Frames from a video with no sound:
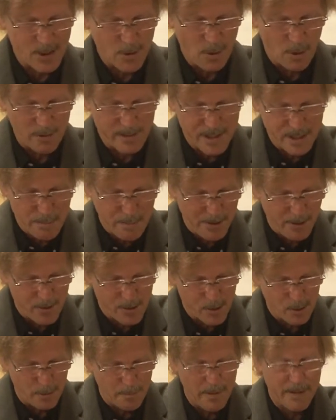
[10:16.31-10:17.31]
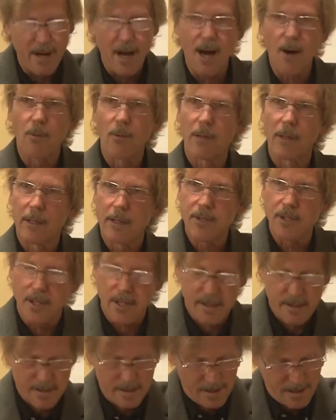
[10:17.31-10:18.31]
quote, spiritual but not
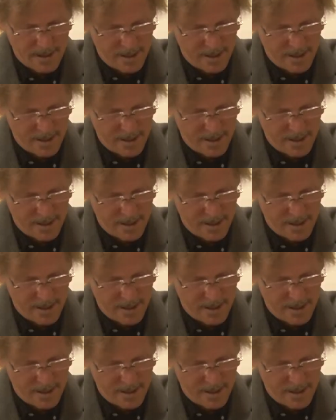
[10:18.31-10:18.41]
religious.